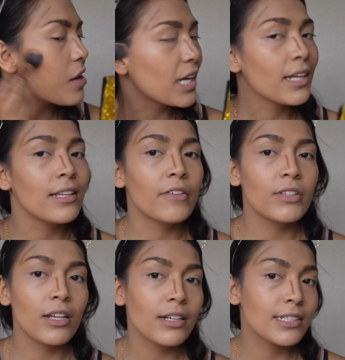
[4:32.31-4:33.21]
I can
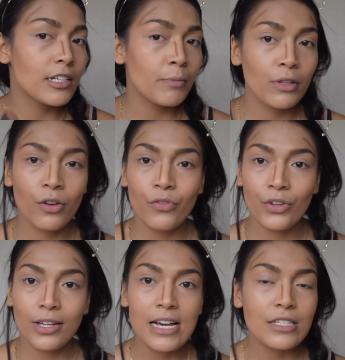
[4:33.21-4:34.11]
leave the link down below for
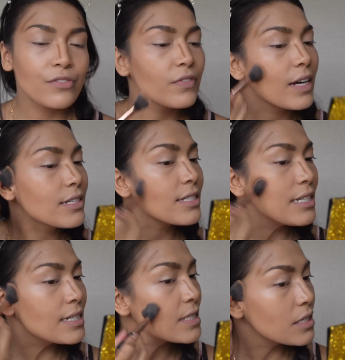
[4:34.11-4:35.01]
you guys to find
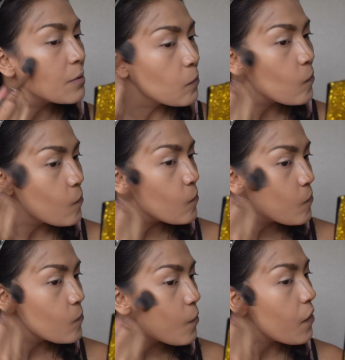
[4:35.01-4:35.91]
it.
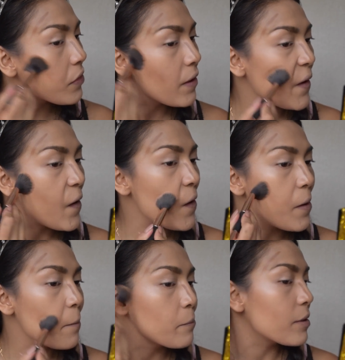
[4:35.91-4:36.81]
They
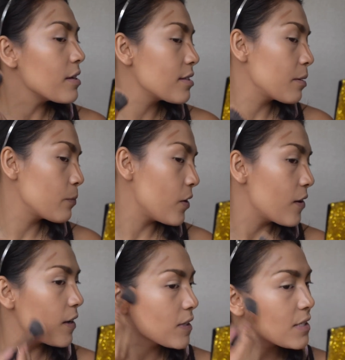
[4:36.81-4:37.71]
are amazing
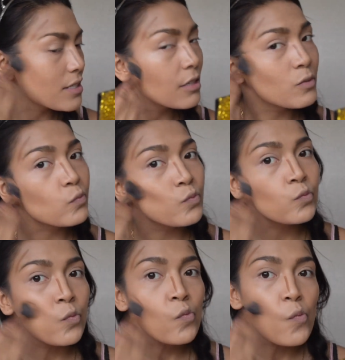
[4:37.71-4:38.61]
products.
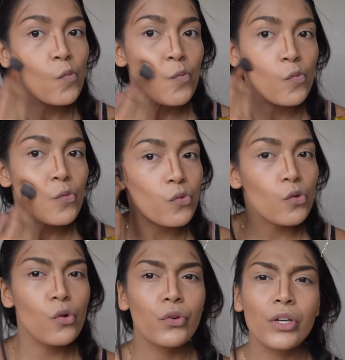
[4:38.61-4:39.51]

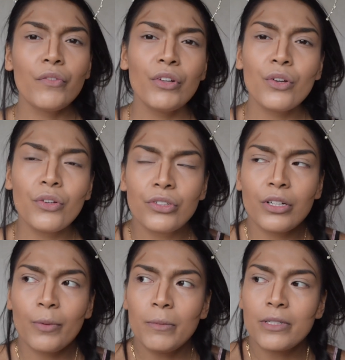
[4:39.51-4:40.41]
Or you can even go to
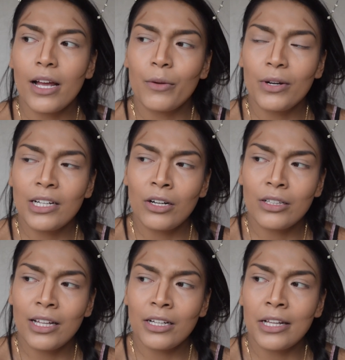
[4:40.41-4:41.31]
their website. Why not
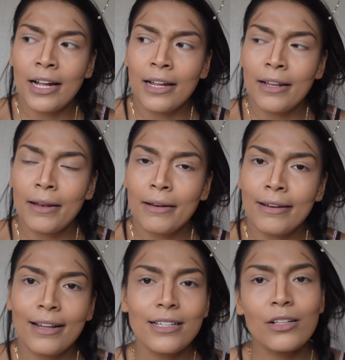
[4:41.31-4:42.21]
think of that?
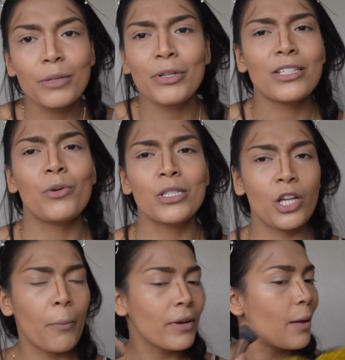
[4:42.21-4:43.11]
It's only because I always
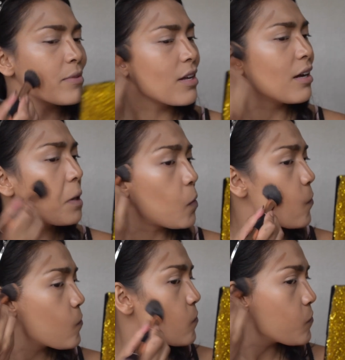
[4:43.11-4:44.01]
drop on Amazon.
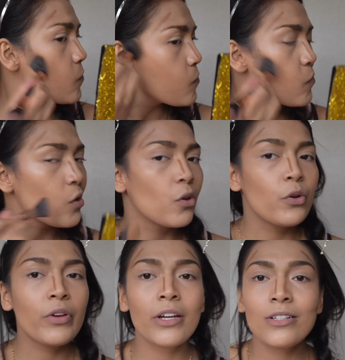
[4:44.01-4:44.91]

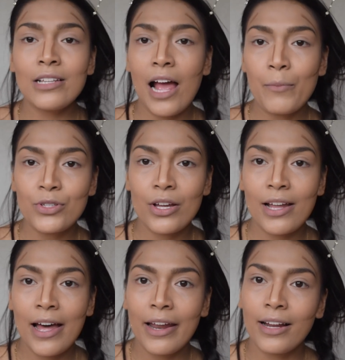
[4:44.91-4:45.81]
Who here is an Amazon
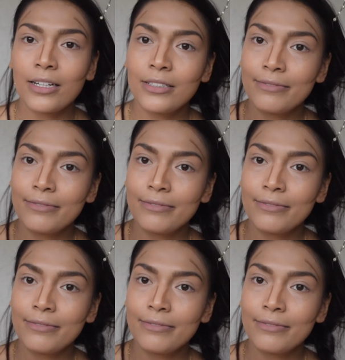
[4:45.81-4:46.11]
addict?